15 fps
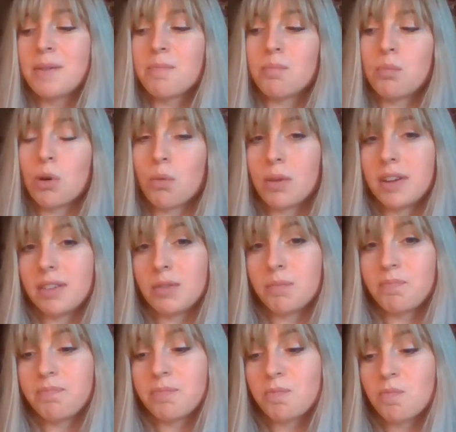But
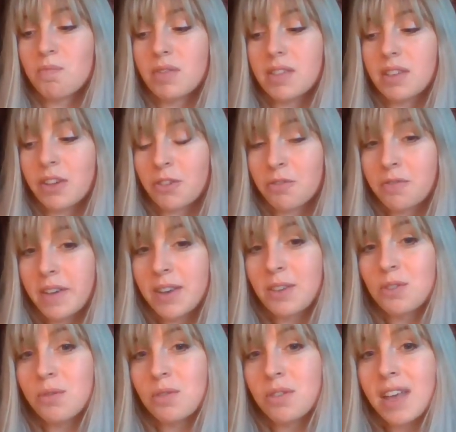when you're
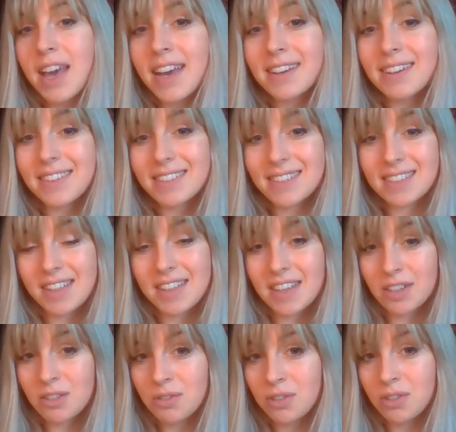faced with chaos in the
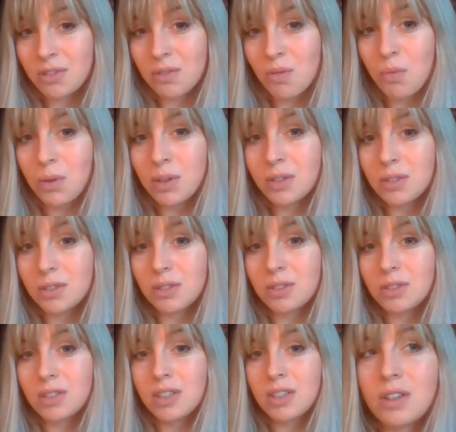external
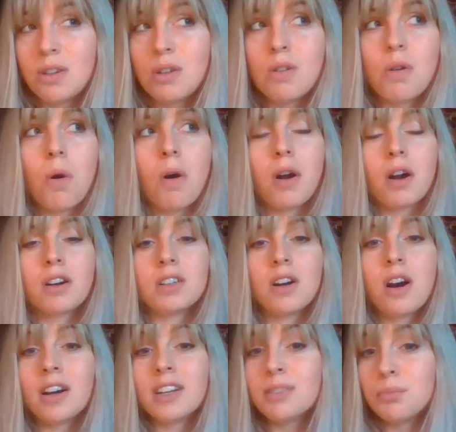world, or
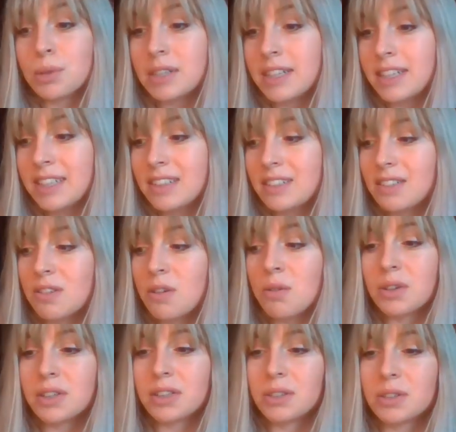heartbreak,
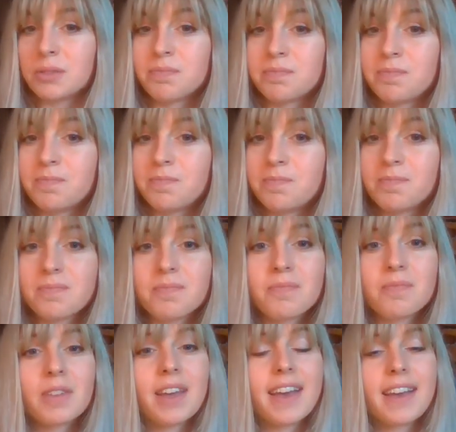or
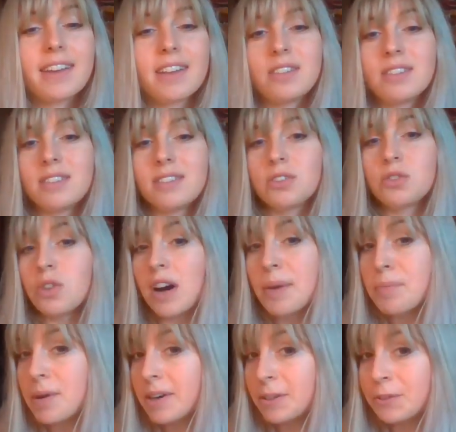
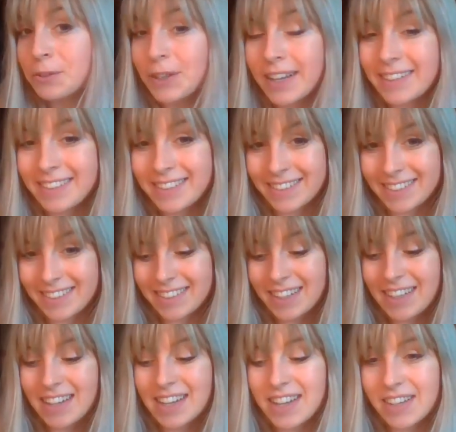trauma, or anything,
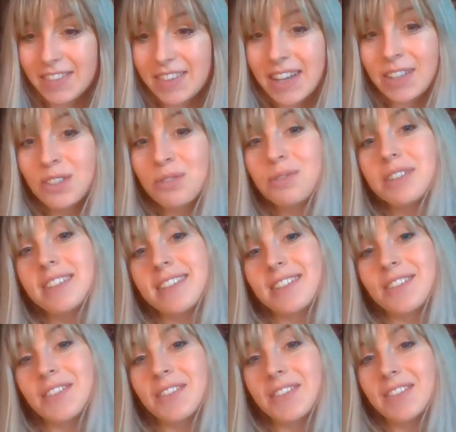that's when
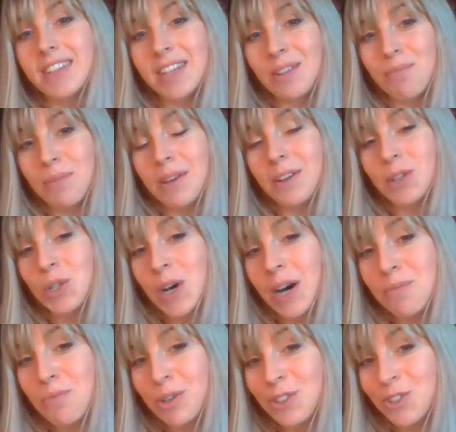it can be a
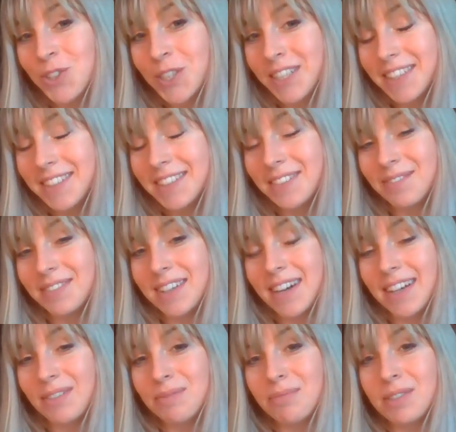lot more tricky
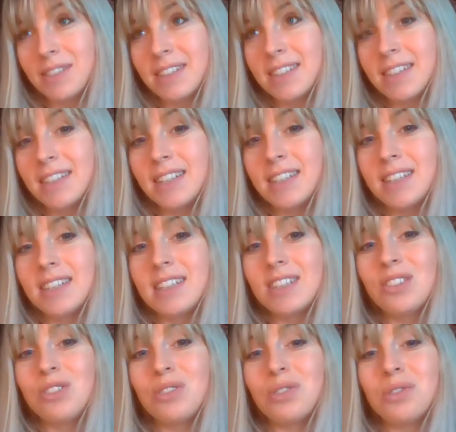sometimes
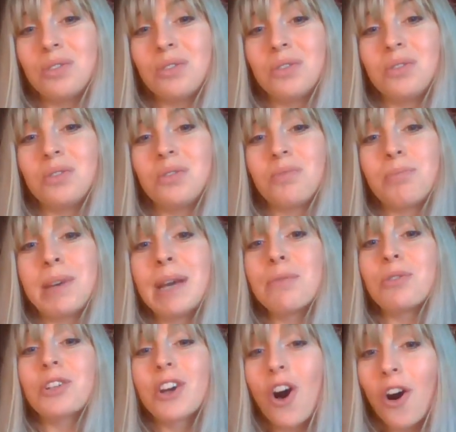to be
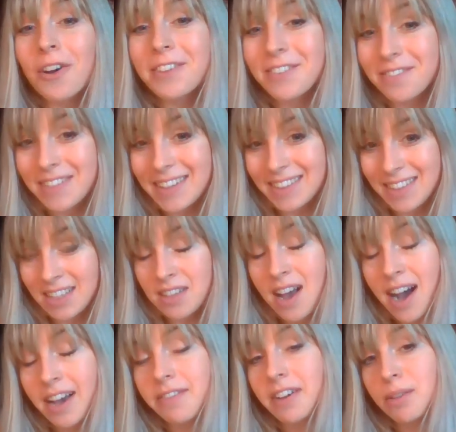able to cultivate this
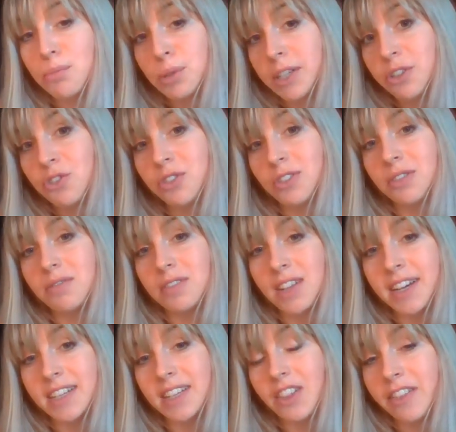high vibration of
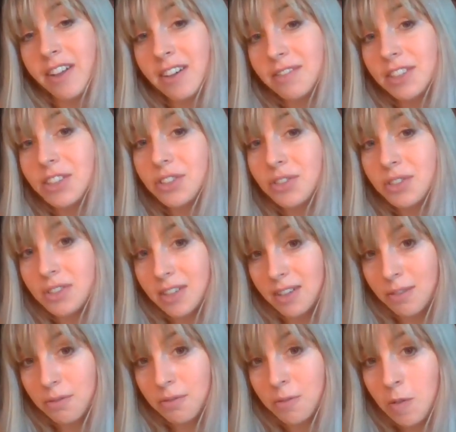light and love in
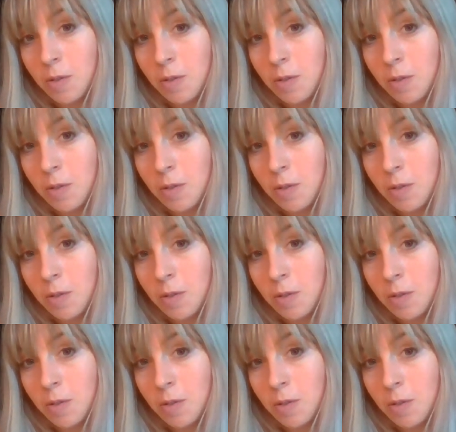yourself.